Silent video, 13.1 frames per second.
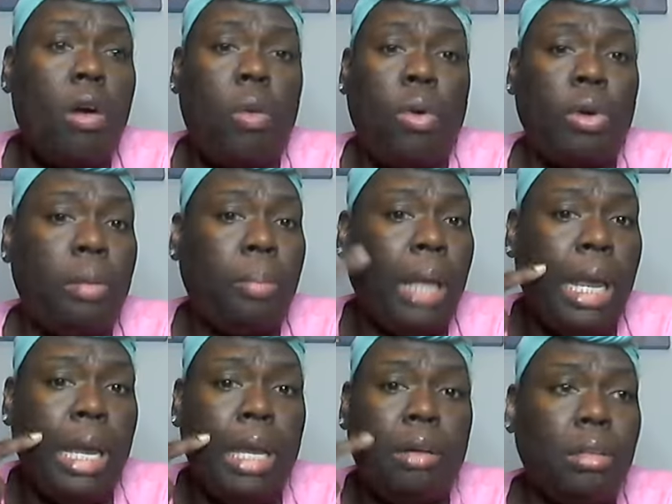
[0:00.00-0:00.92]
or wanted to
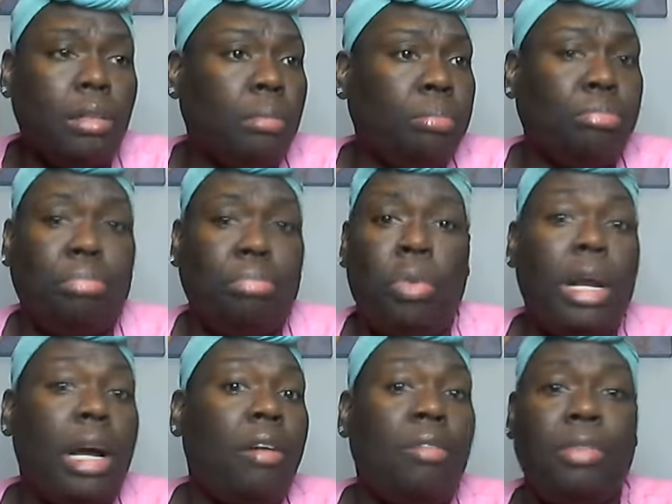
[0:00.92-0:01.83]
play or
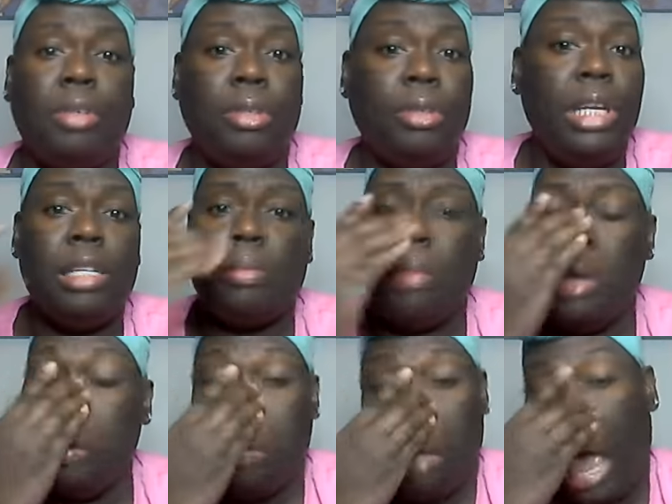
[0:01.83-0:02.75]
whatever, needed some
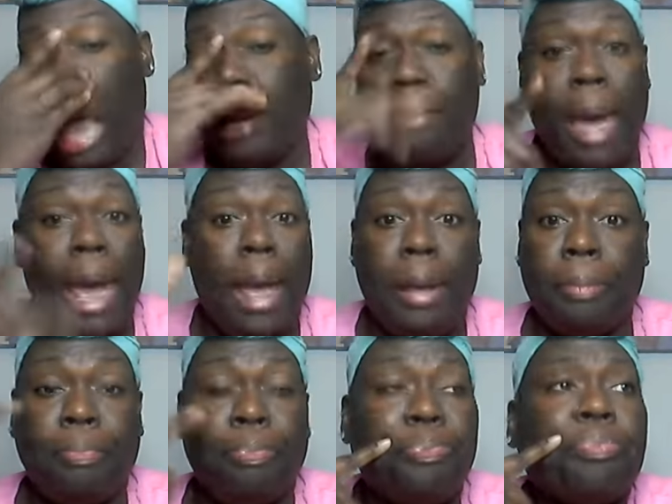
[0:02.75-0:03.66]
help, I didn't
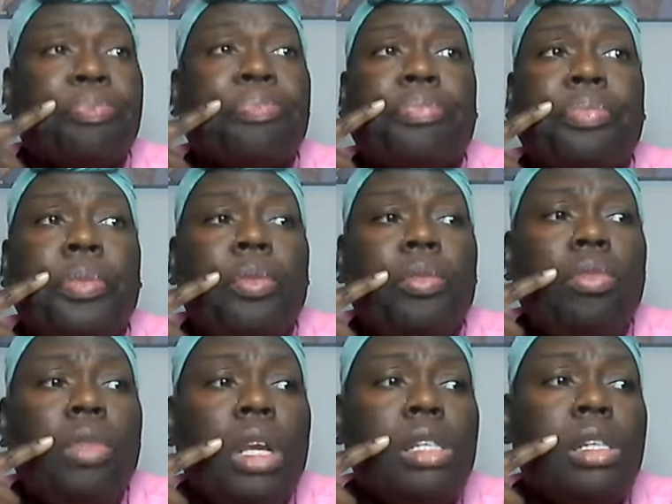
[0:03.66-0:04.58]
mind.
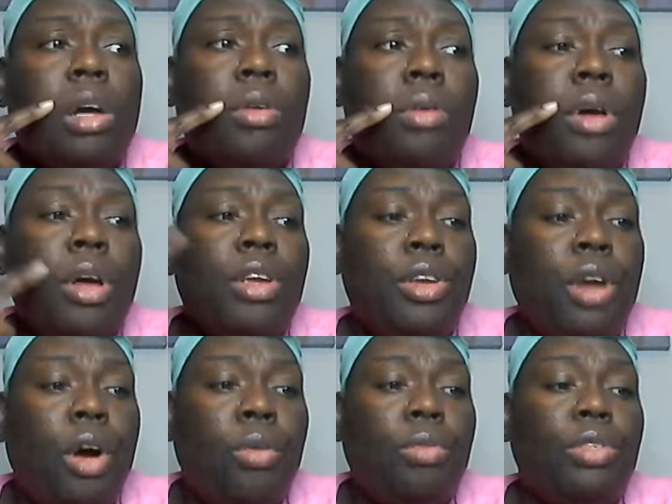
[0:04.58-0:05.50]
So, you
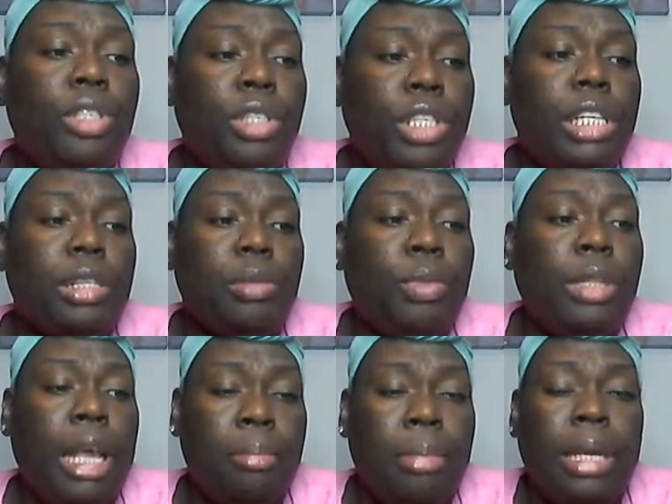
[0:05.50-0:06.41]
know, just
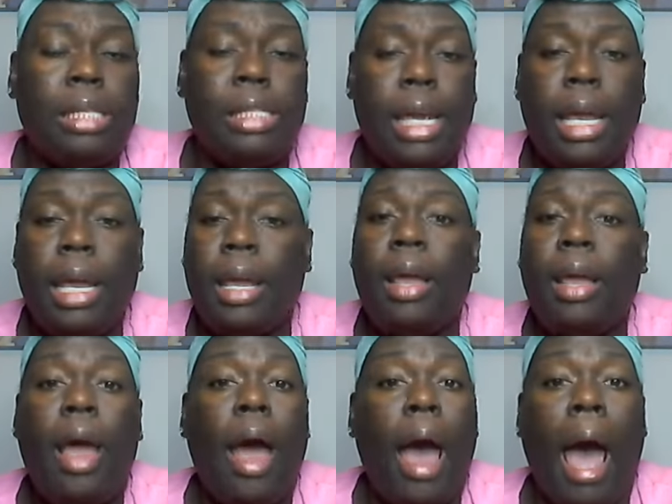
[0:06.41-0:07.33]
with that being said,
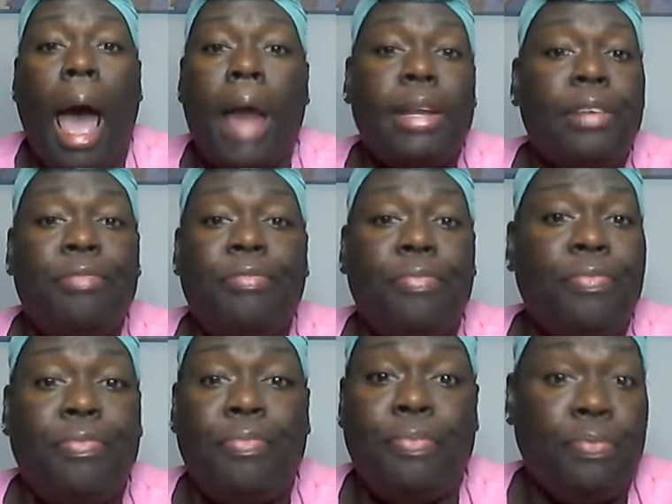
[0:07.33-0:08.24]
I didn't
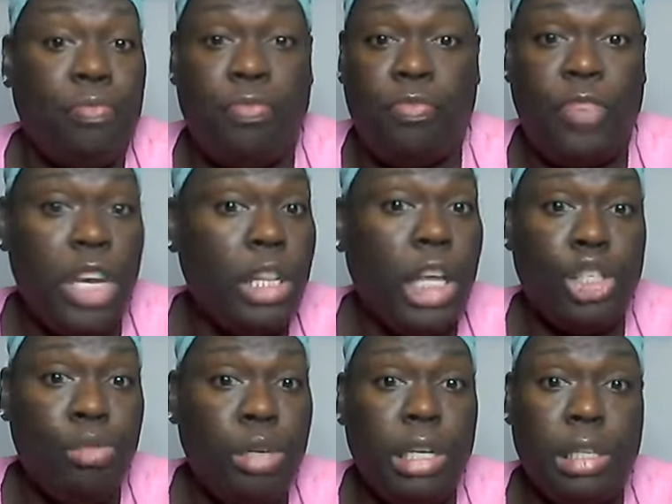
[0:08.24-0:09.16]
feel
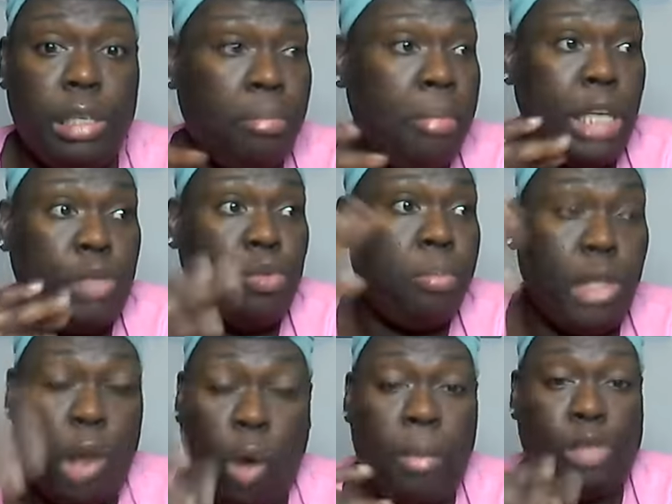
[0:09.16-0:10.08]
that you needed to mess with me.
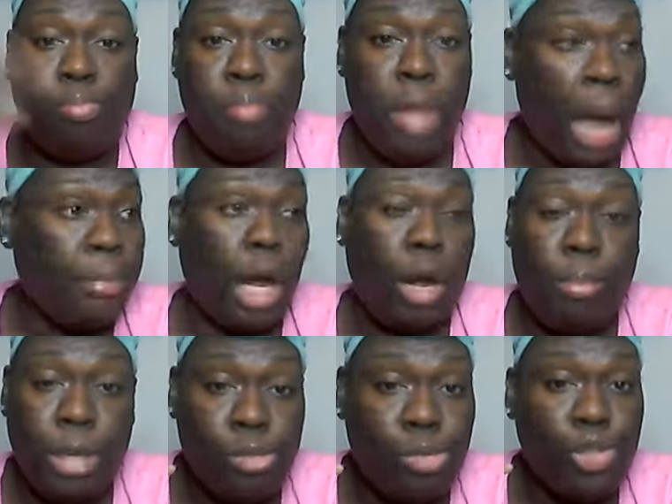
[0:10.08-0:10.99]
Don't mess with me. I'm not
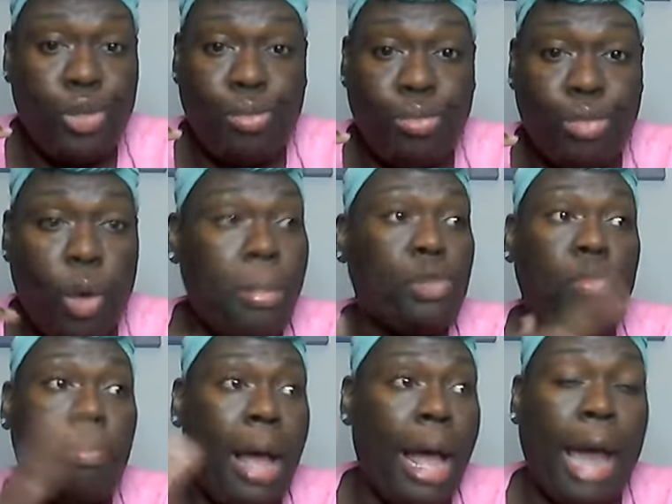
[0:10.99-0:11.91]
gonna mess with you. Don't mess
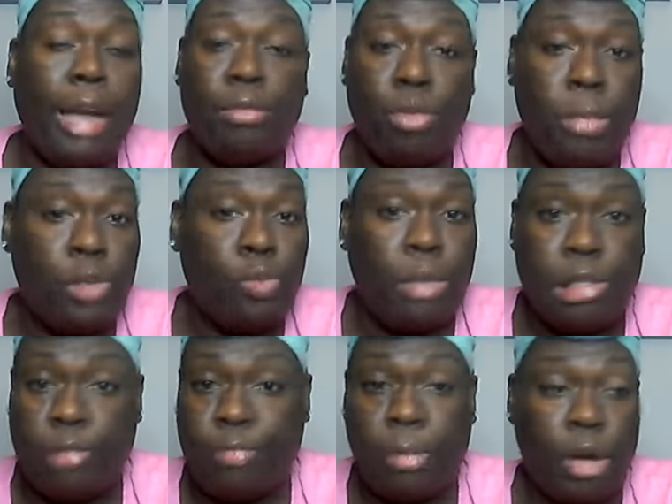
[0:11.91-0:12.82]
with my items. Don't mess with my
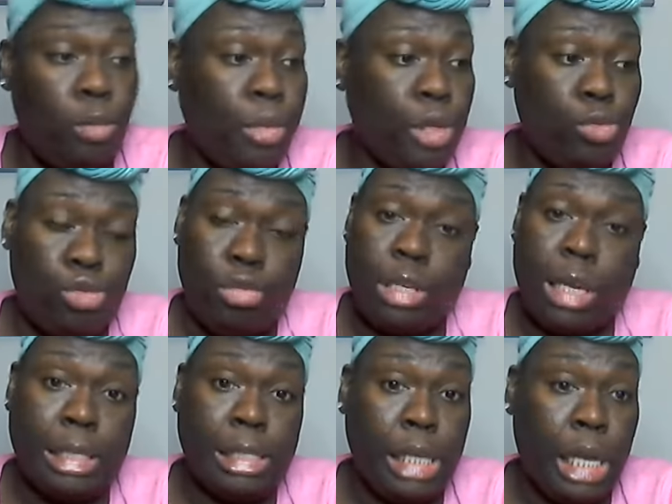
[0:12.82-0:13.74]
stuff. I'm not gonna mess with you. Cause
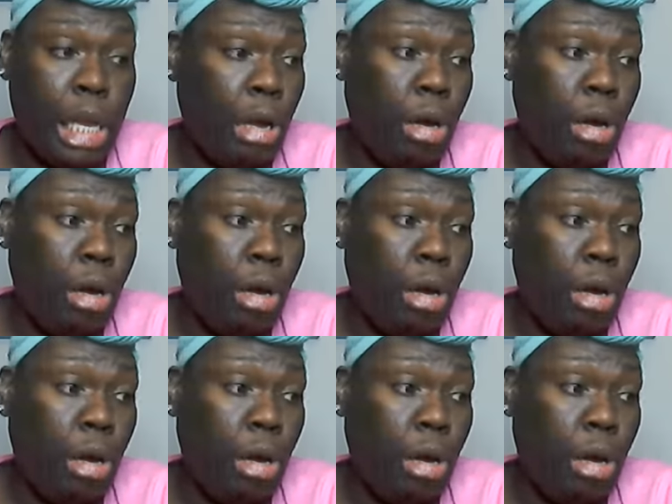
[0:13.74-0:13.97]
like I said,